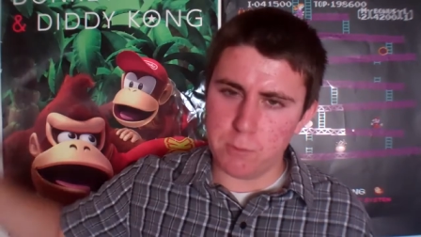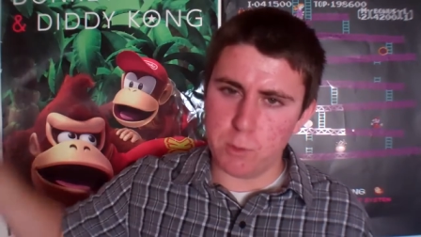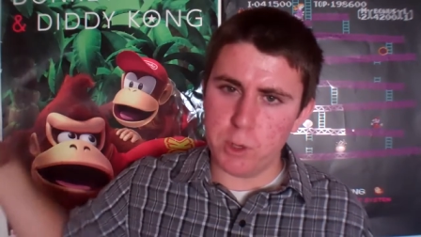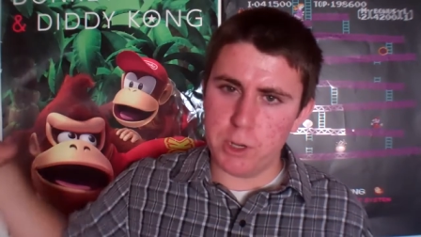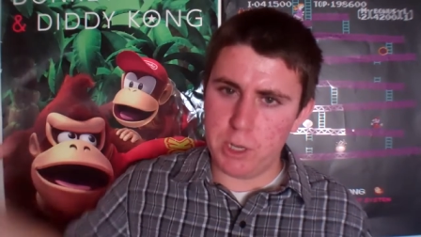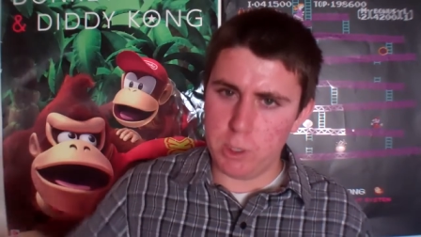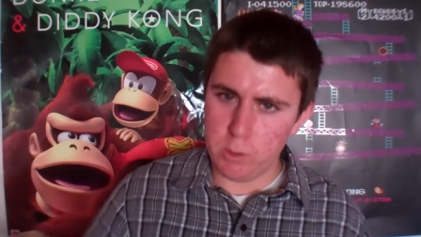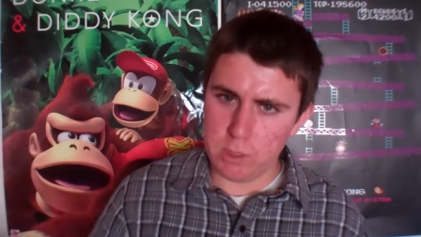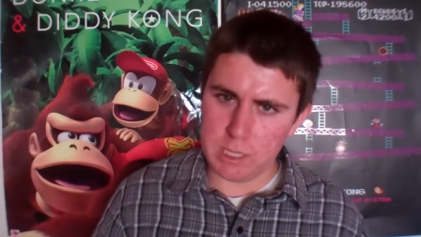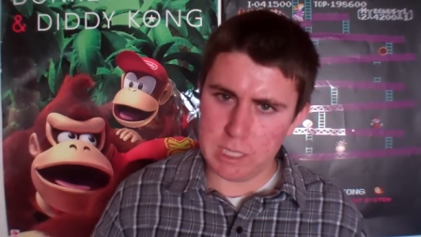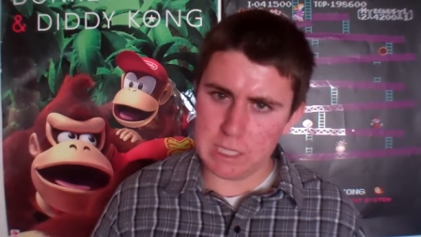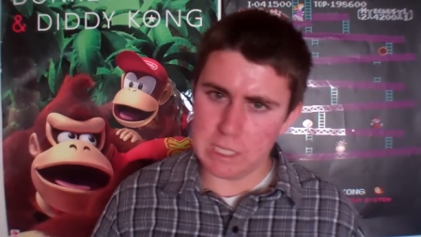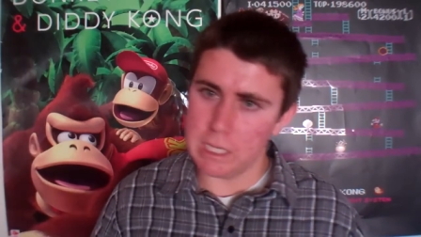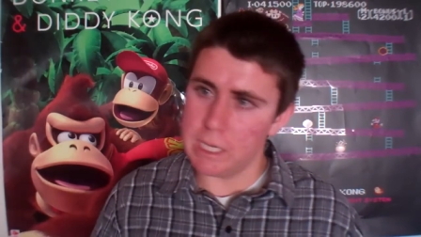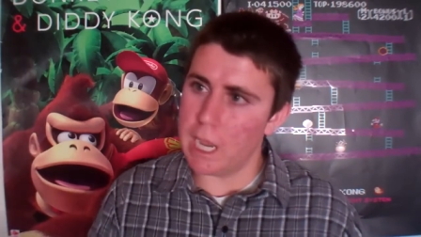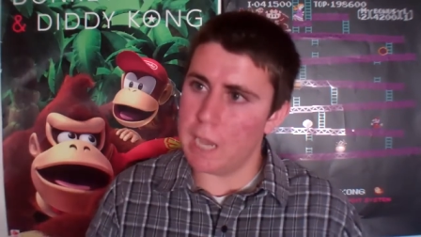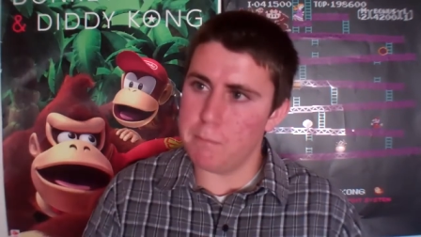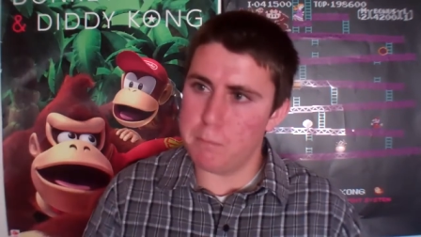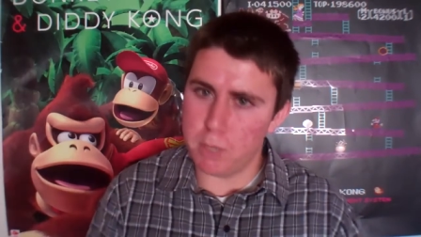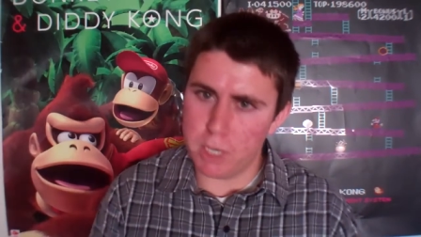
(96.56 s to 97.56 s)
for doing this,
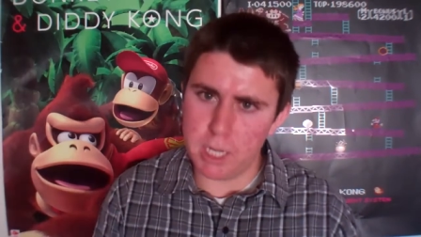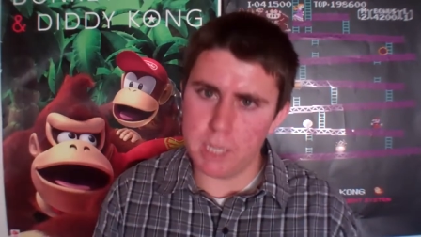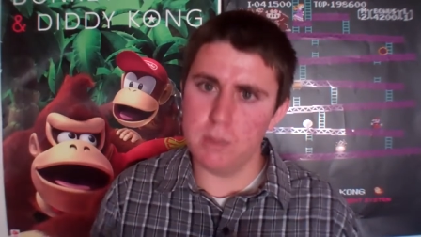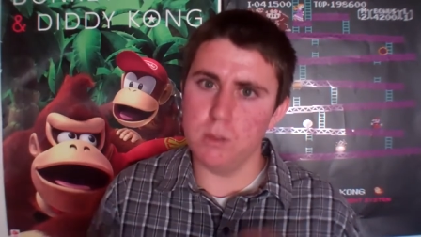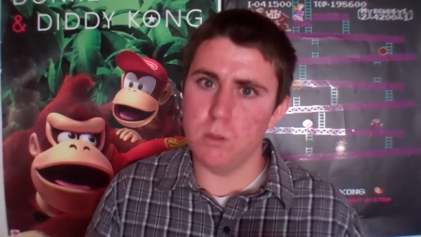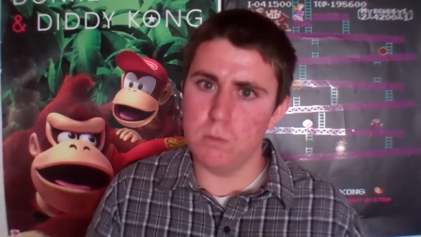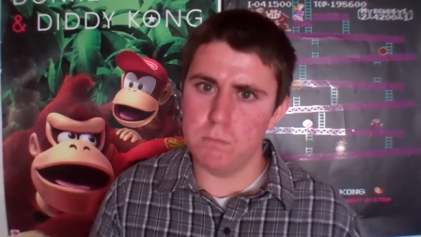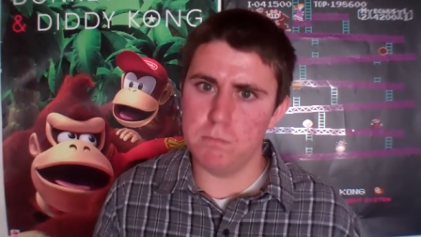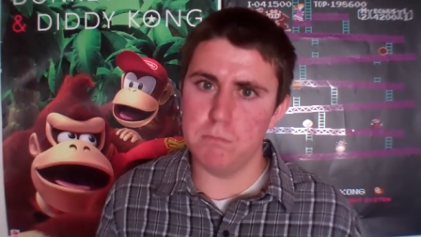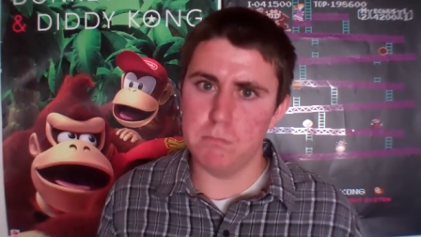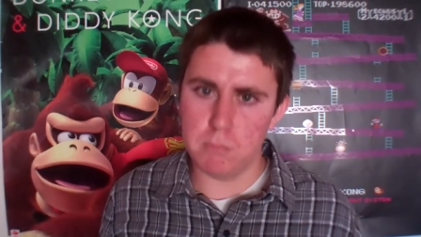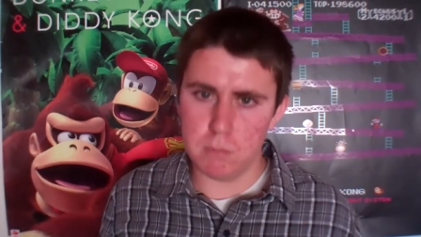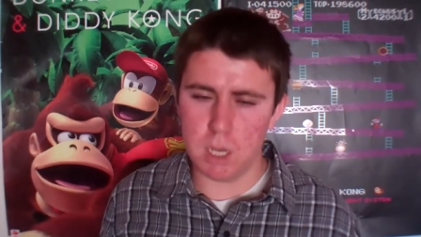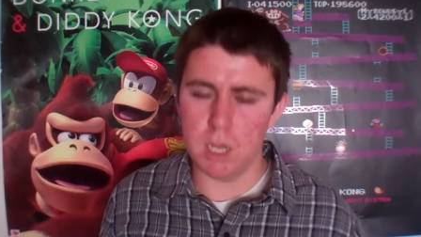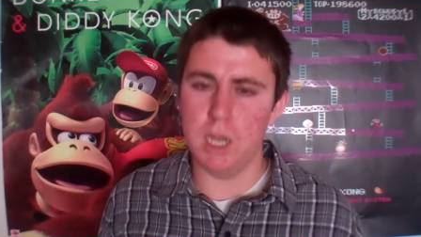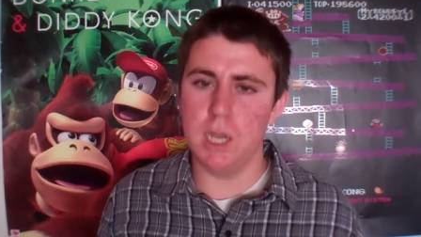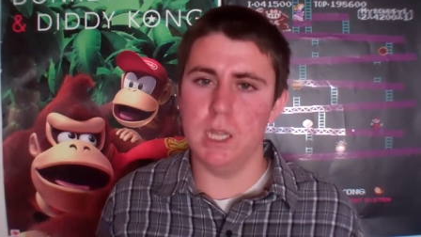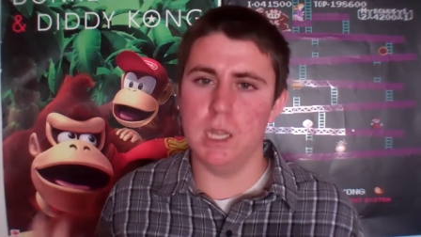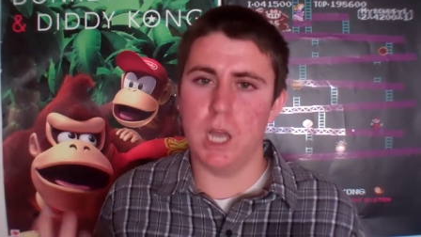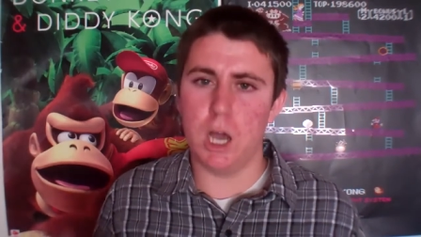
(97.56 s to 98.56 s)
not putting
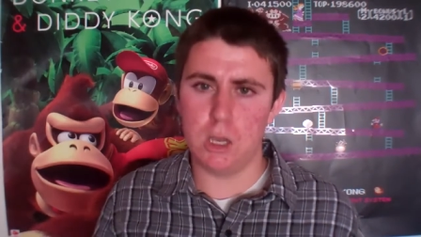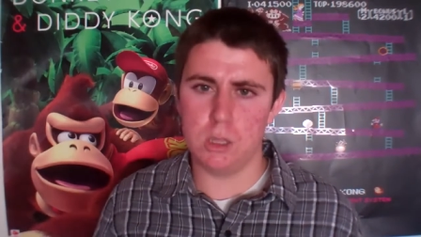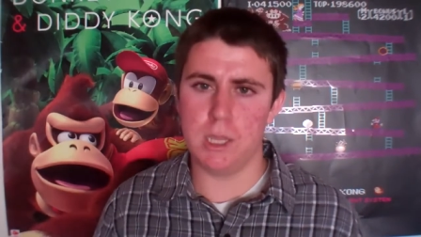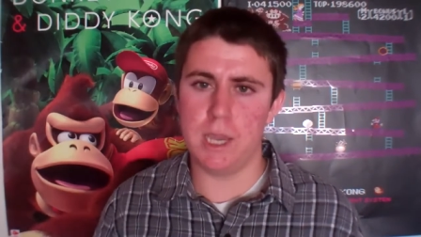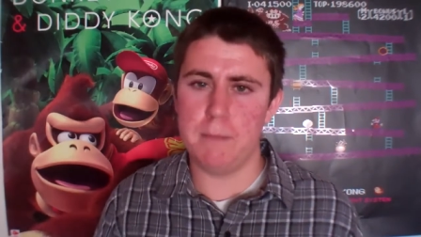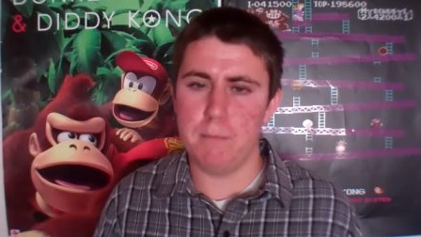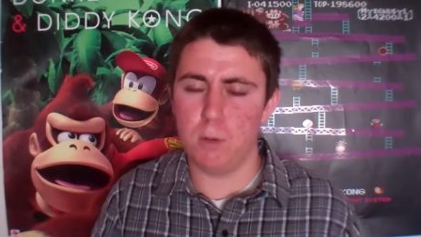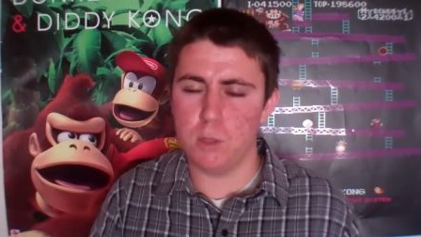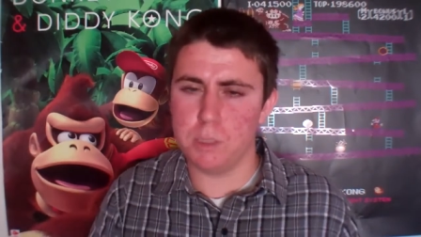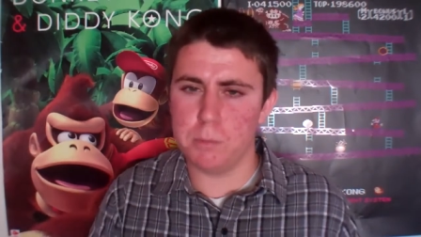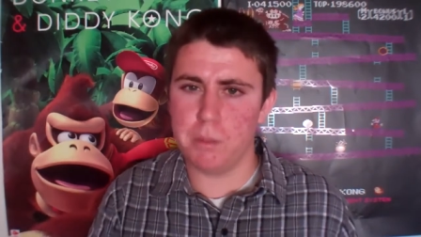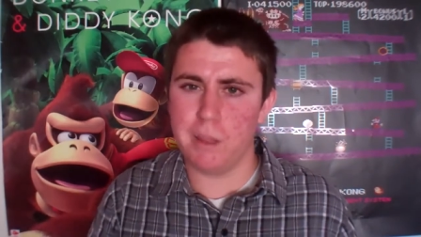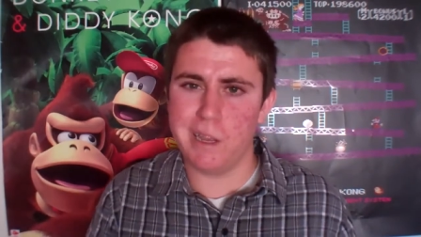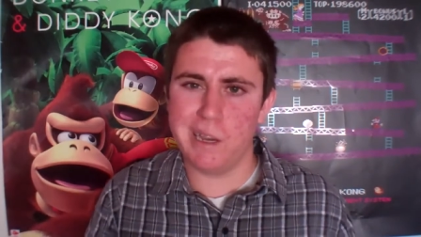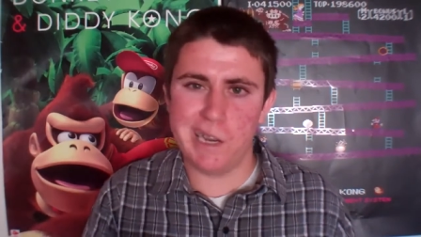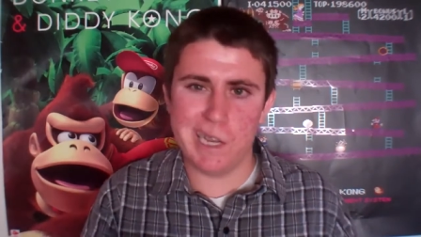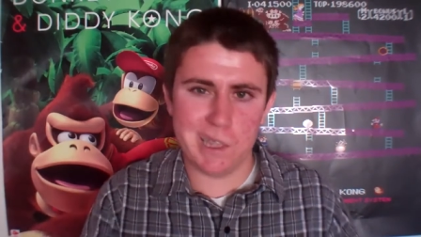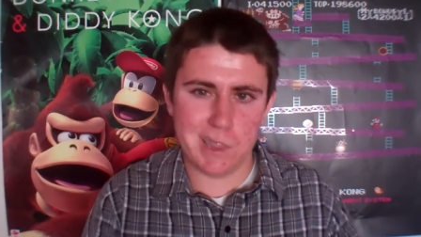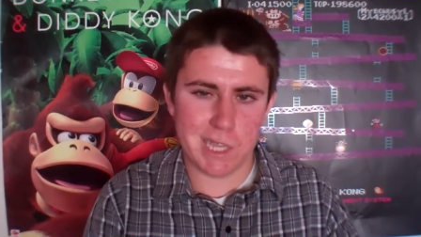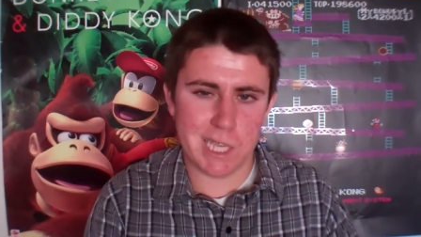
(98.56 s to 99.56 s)
uh, online
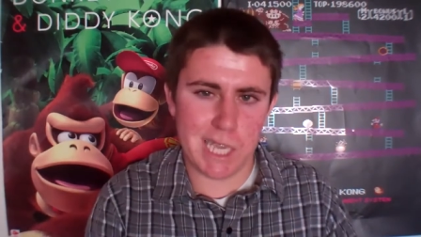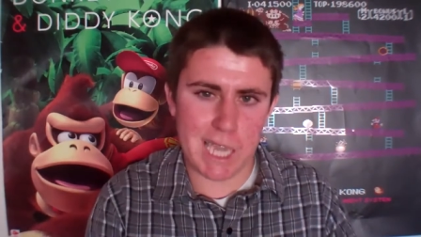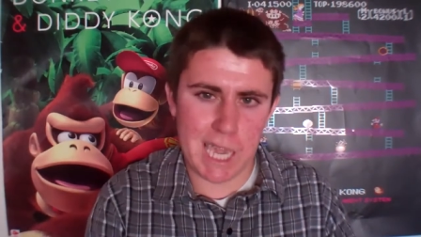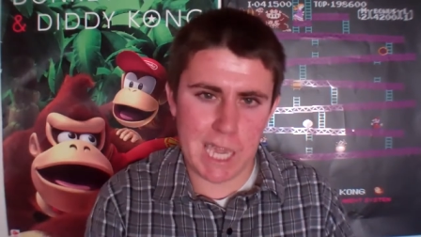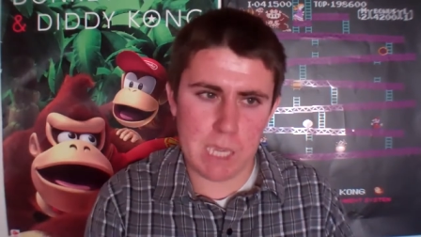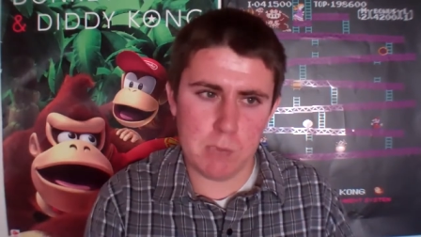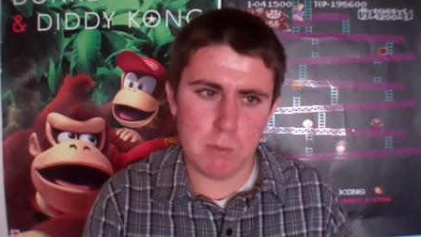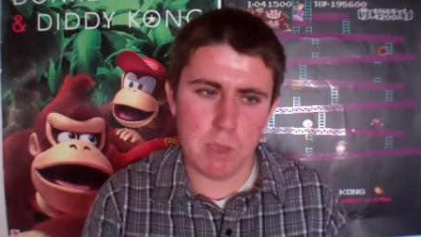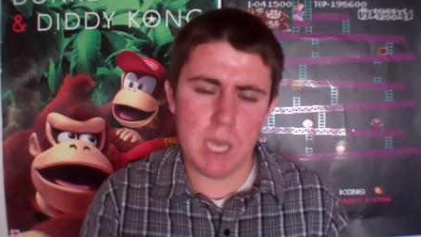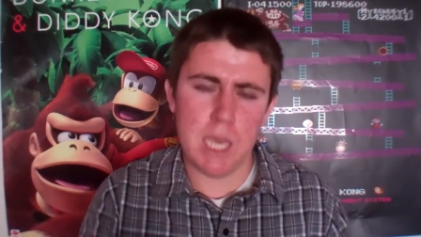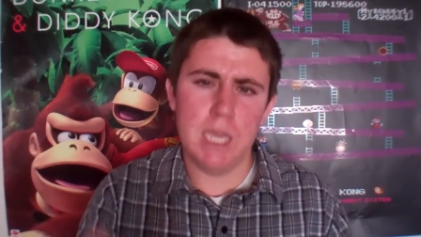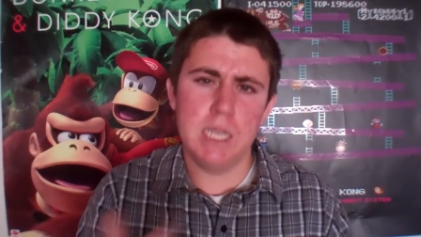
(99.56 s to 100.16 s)
multiplayer in the game.